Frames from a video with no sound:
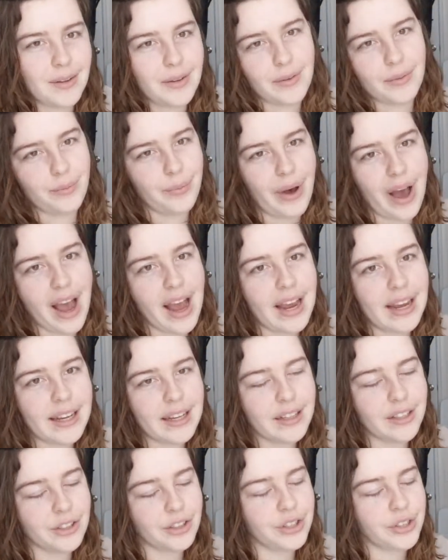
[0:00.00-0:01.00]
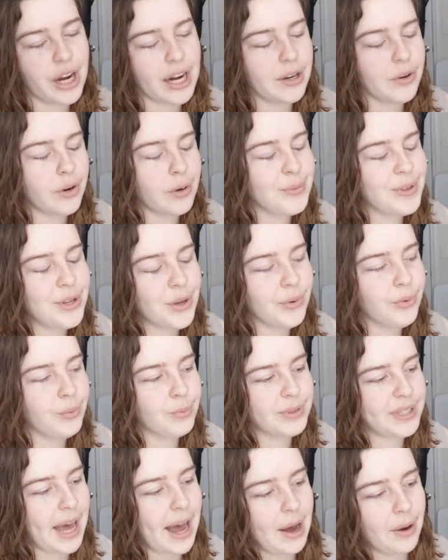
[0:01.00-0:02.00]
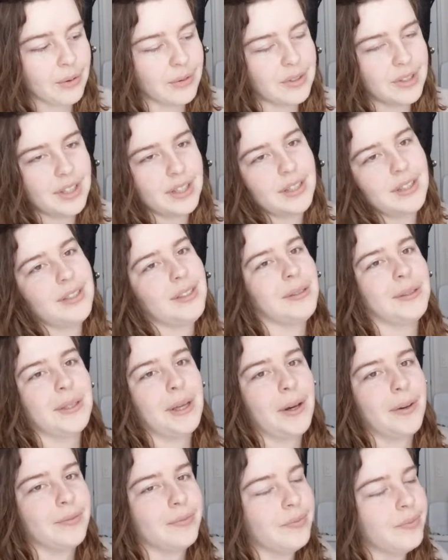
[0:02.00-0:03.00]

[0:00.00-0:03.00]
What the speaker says: my ginormous hoops out. So